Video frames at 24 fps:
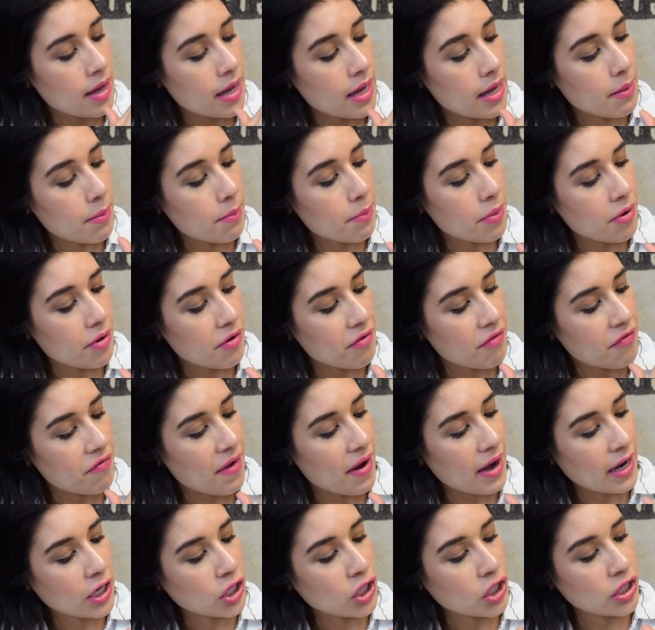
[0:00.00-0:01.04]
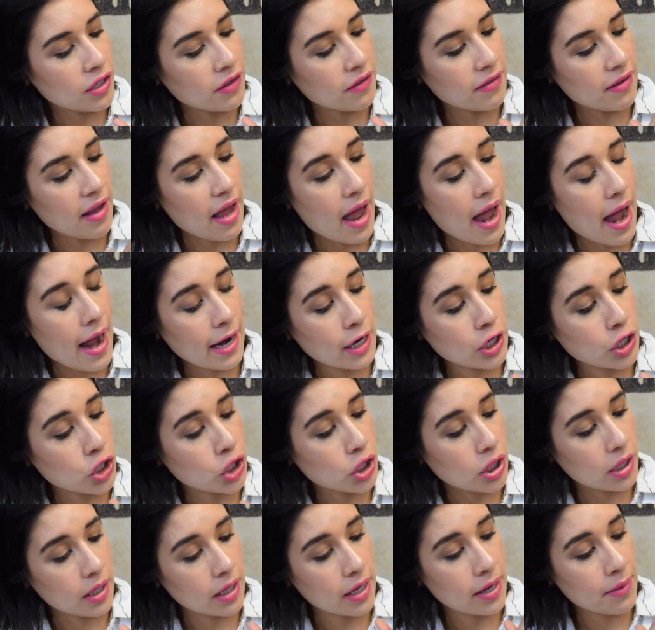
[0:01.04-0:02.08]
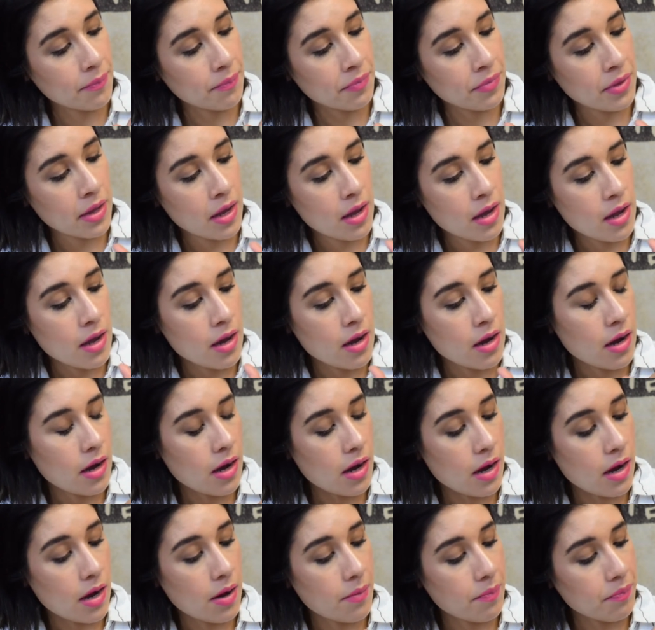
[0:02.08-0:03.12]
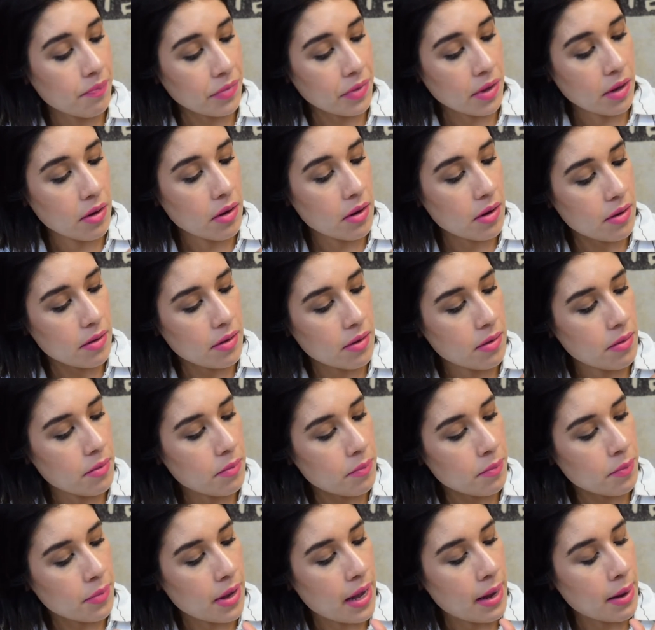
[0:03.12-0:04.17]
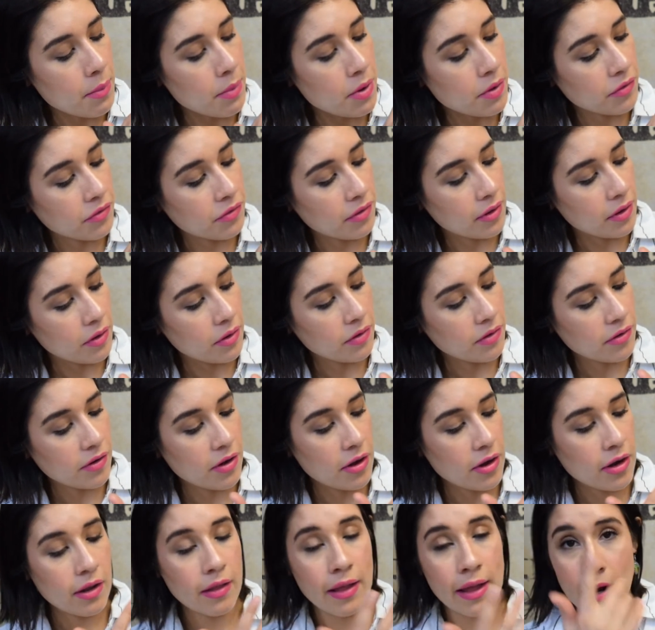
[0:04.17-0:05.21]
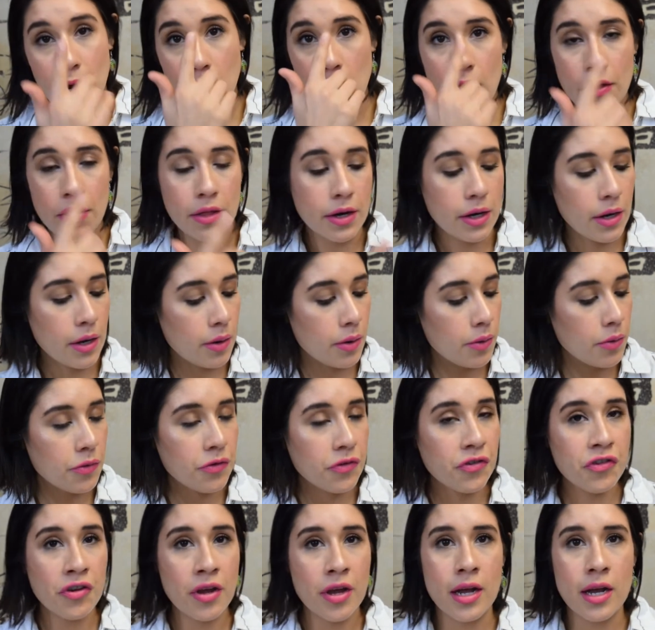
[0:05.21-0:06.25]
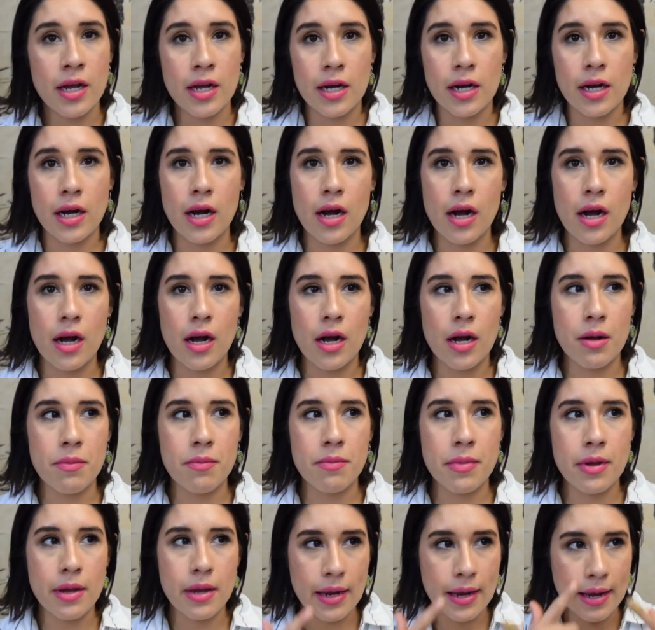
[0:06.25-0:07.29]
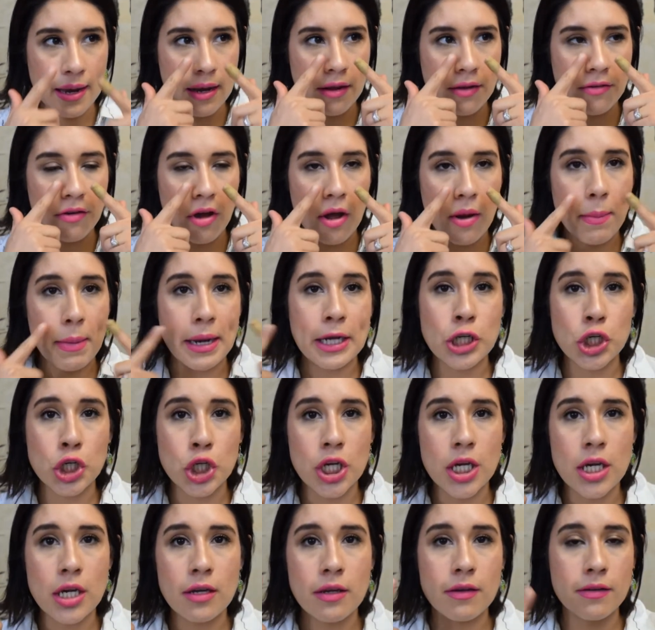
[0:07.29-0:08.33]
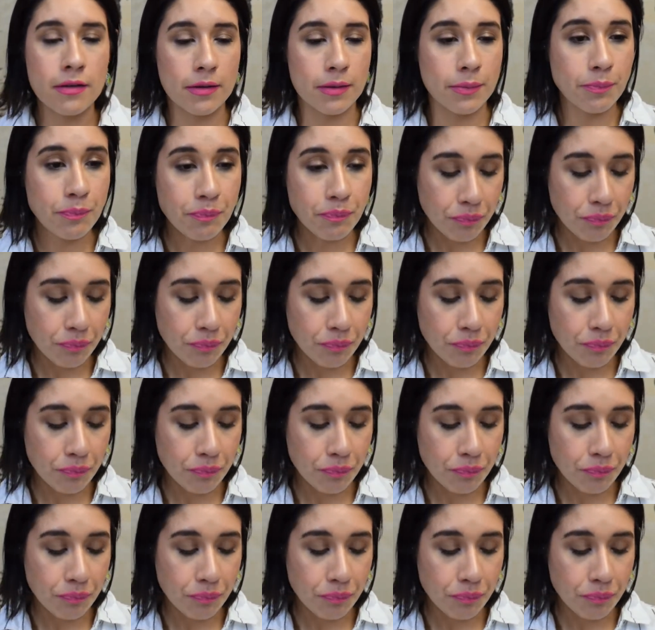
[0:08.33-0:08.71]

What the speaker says: imperfections, actually, but I mostly use it like on the nose and on my cheeks.